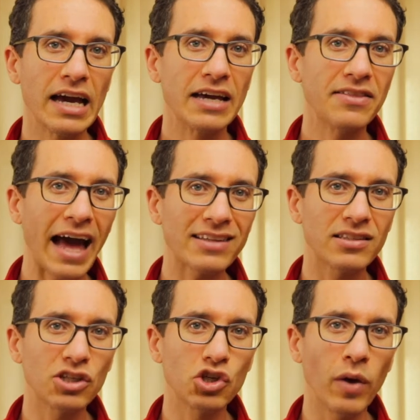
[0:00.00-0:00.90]
In that
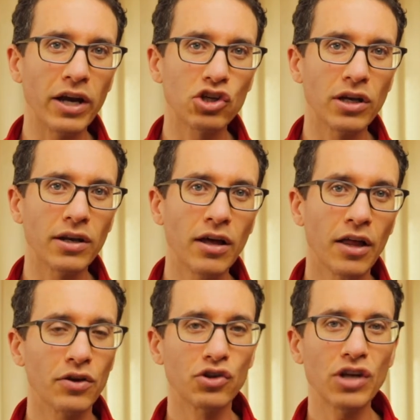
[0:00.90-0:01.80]
situation,
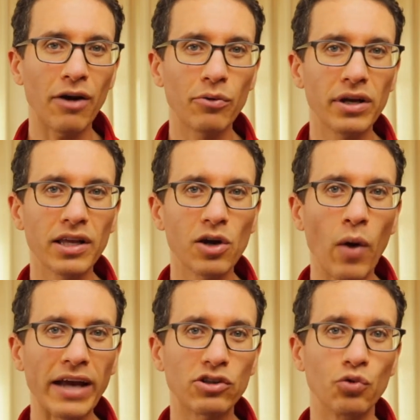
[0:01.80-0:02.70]
there's not really a
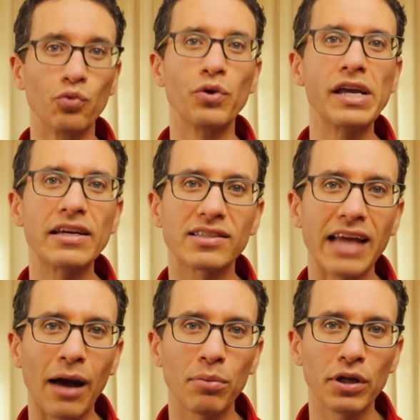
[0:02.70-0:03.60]
way to
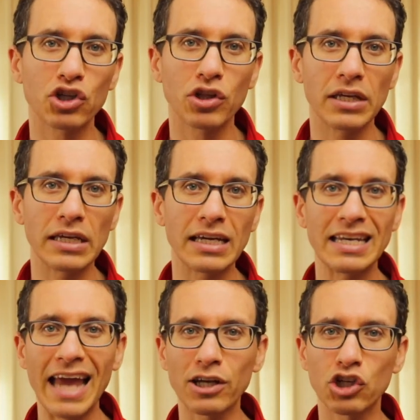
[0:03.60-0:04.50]
reestablish the
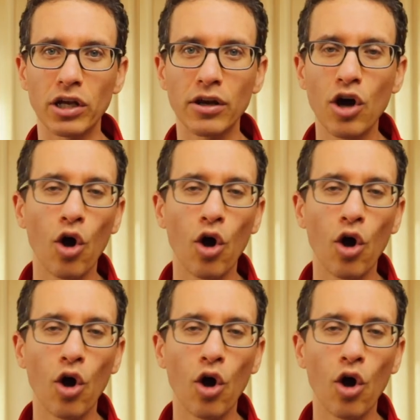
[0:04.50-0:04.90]
connection.